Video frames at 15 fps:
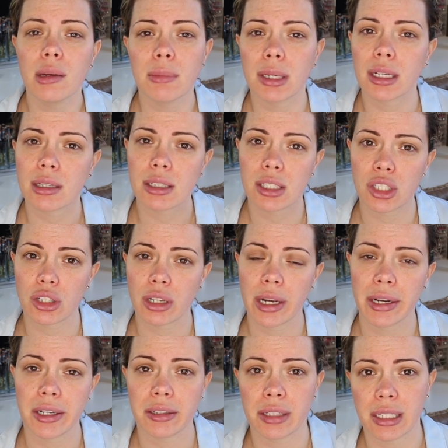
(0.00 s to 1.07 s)
because your
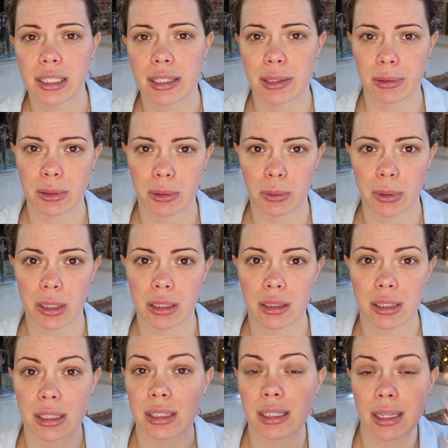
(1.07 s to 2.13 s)
hair needs those
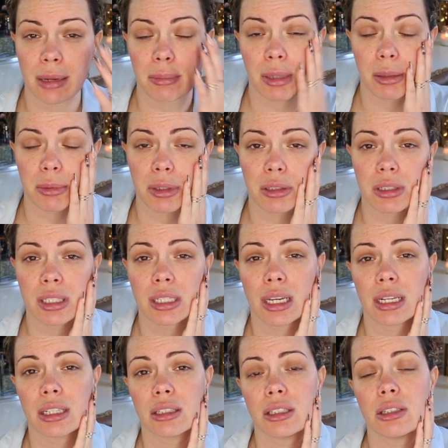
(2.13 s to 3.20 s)
oils and same thing with your
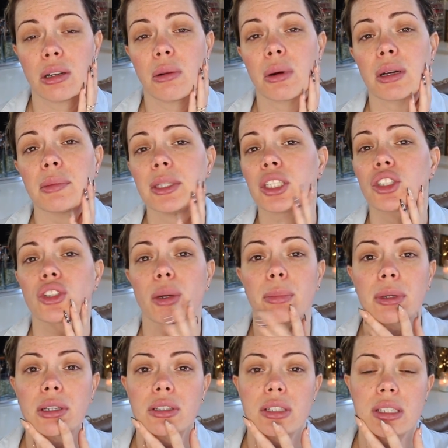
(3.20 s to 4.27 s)
skin you don't want to be
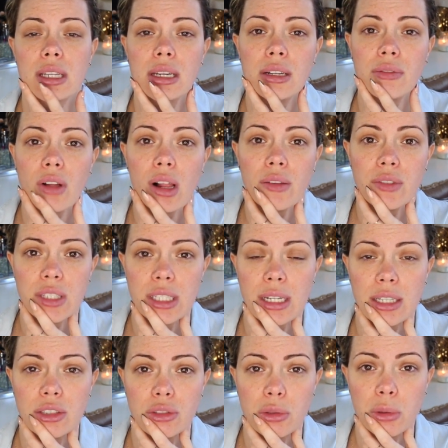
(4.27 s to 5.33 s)
stripping your skin of all of its
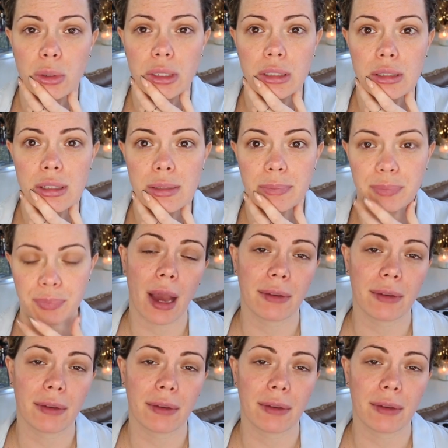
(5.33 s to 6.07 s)
natural oils